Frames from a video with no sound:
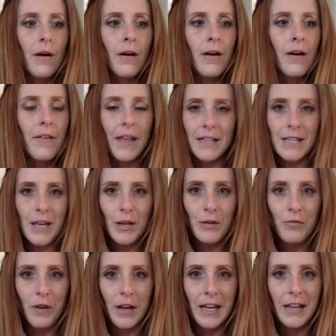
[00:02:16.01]
that sounded
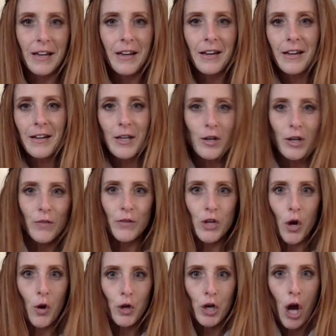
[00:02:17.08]
funny. You don't even
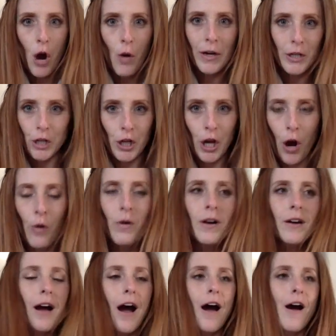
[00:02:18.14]
know to know it, you know?
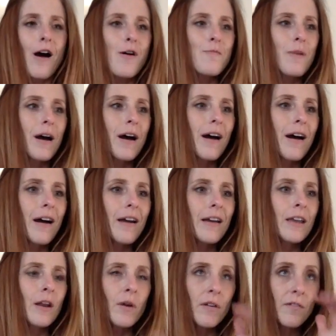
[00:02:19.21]
Um,
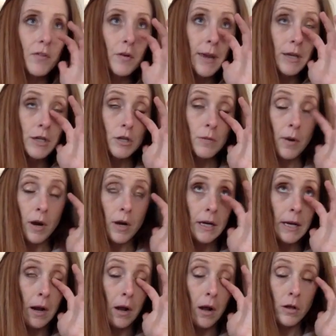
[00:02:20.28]
you know, information
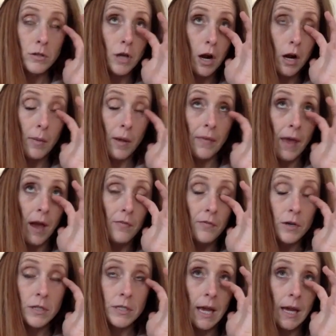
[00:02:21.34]
marketing, I'll, I'll talk about that
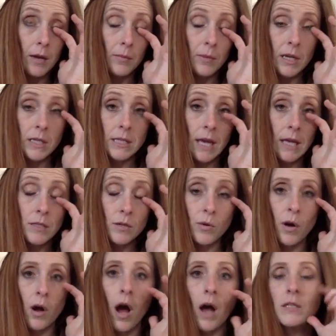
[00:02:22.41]
for a second because that's a
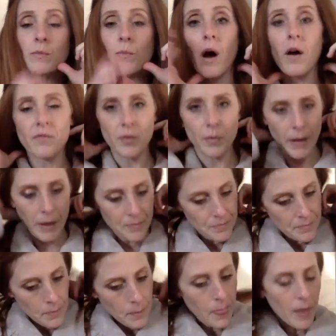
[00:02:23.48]
real hot spot for me.
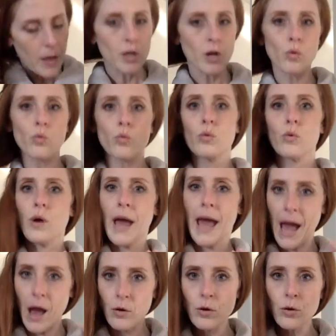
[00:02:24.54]
You know,
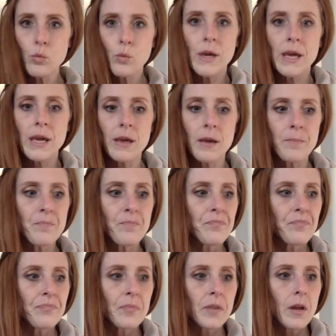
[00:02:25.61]
how do we,
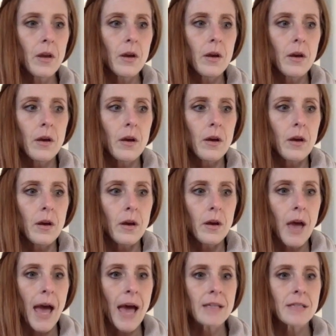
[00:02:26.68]

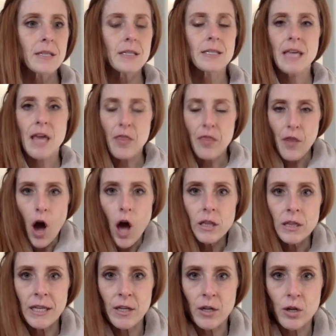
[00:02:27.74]
as say thought
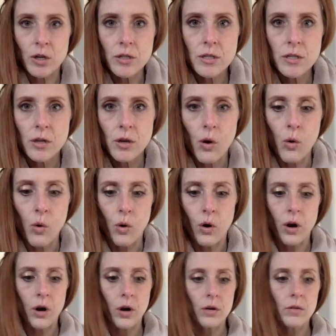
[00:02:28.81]
leaders,
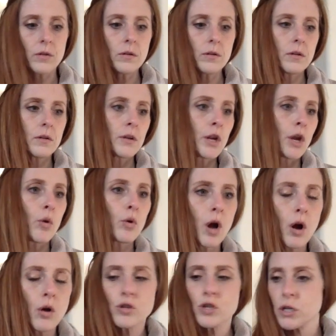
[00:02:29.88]
or you know
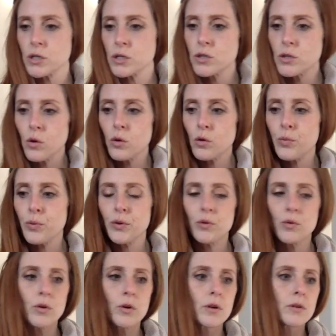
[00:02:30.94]
coaches
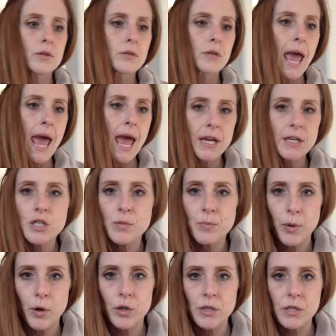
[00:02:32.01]
solopreneurs
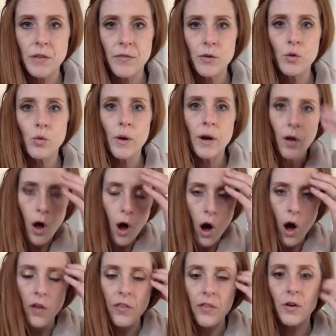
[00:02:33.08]
experts if you will
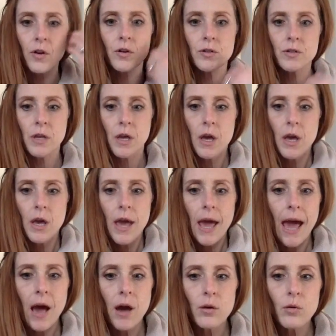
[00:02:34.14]
authors
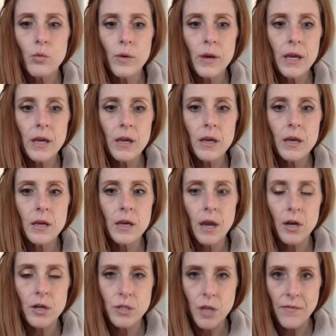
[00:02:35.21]
how do we get
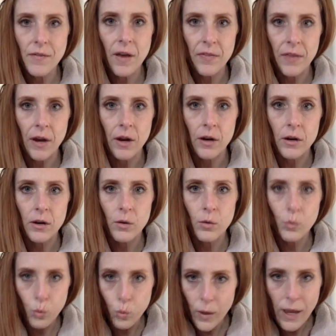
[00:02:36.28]
our stuff out there
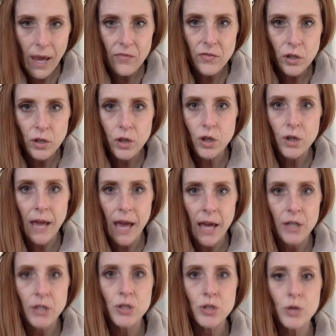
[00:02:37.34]
we have to learn how
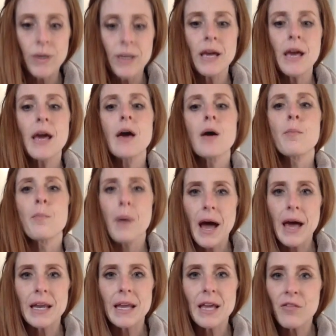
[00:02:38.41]
to do it
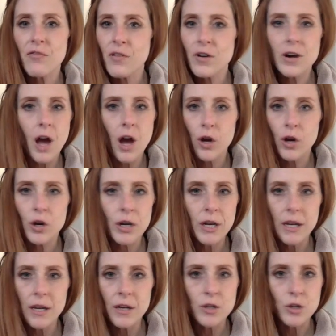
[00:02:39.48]
but if we're not good
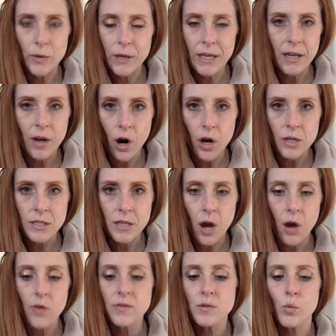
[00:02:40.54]
at doing it
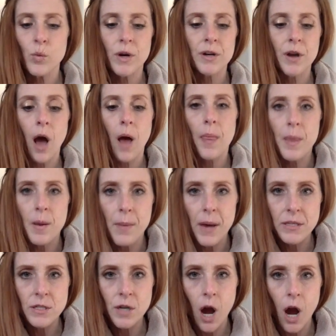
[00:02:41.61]
ourselves we're not the
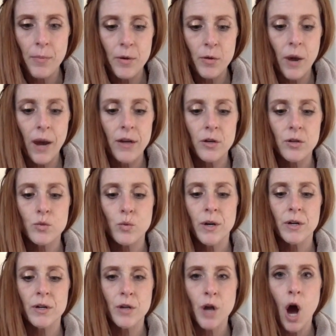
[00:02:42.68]
best copywriters
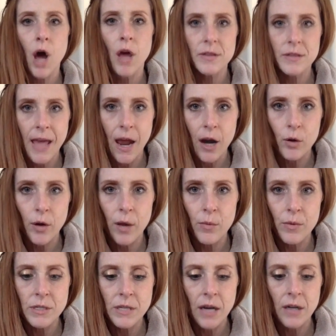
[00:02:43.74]
we're not that great
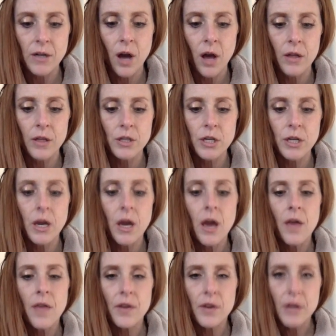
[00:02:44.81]
with technology
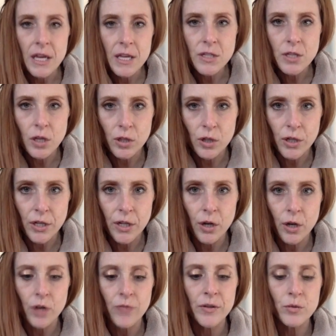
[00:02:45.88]
there is a learning
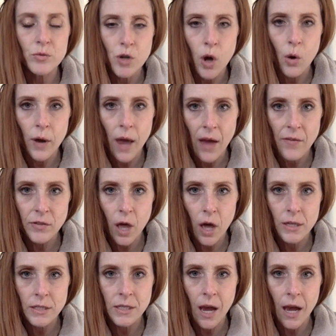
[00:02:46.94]
curve you don't have a
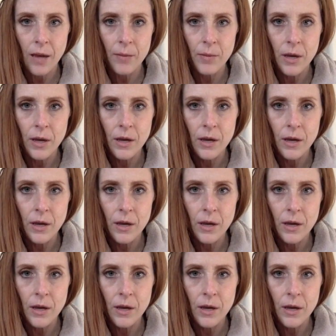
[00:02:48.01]
lot of time